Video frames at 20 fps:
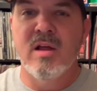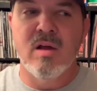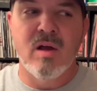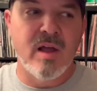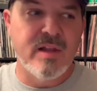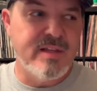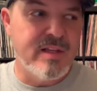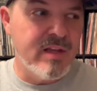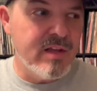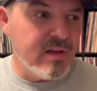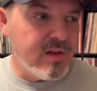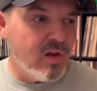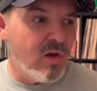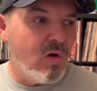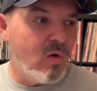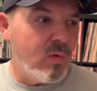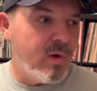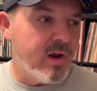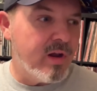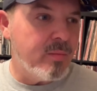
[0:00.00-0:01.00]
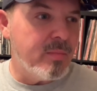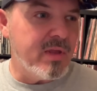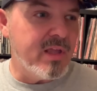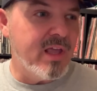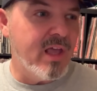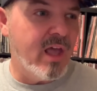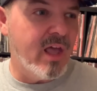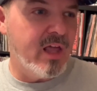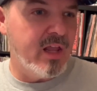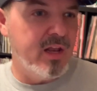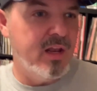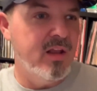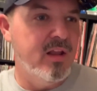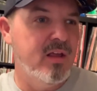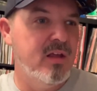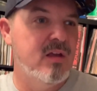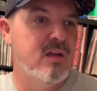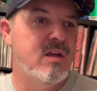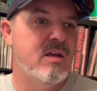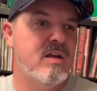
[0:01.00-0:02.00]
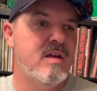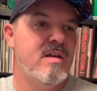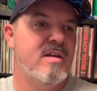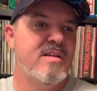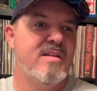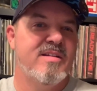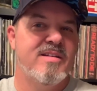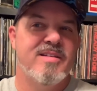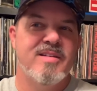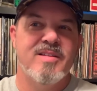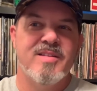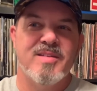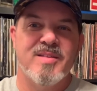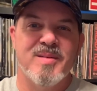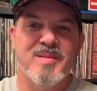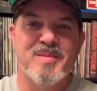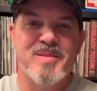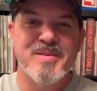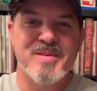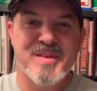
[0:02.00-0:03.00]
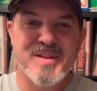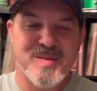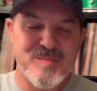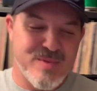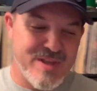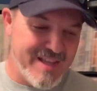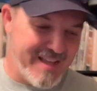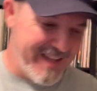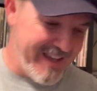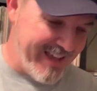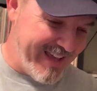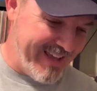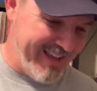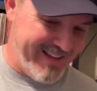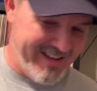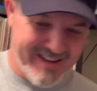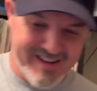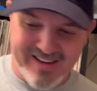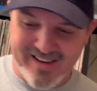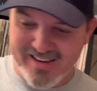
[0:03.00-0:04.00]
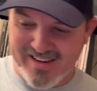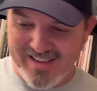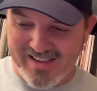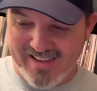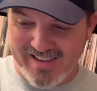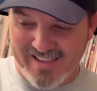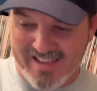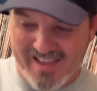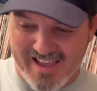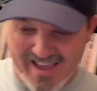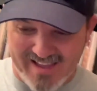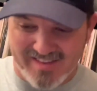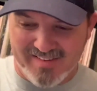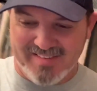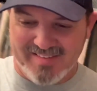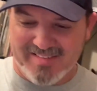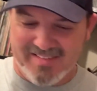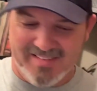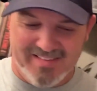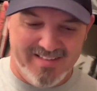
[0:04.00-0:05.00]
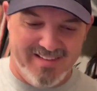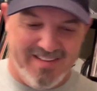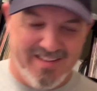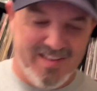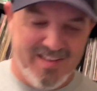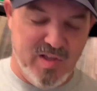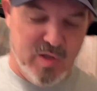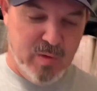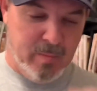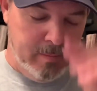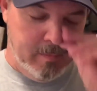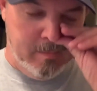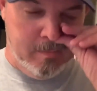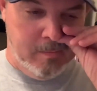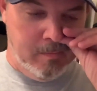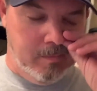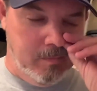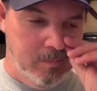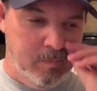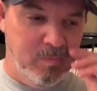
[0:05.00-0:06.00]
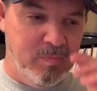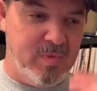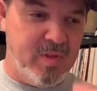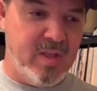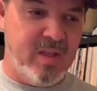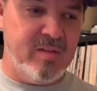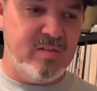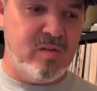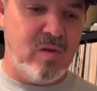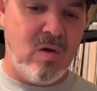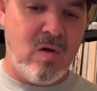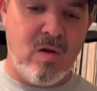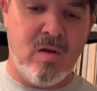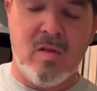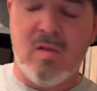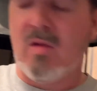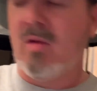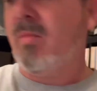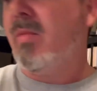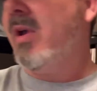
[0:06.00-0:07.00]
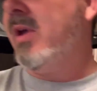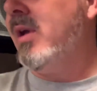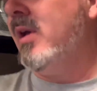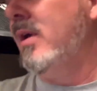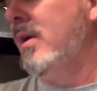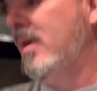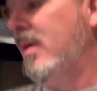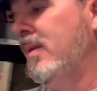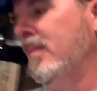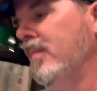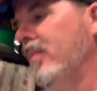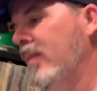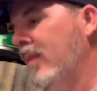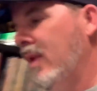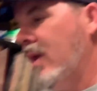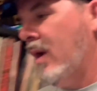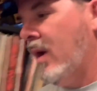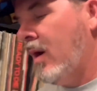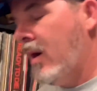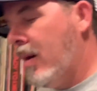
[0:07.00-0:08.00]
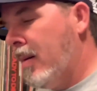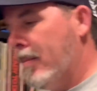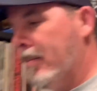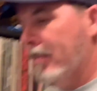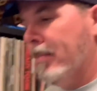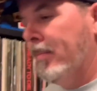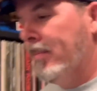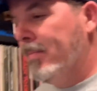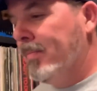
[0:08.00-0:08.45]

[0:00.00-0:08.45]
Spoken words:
didn't know where to begin. So I'm just gonna begin, I guess, and talk a little bit. I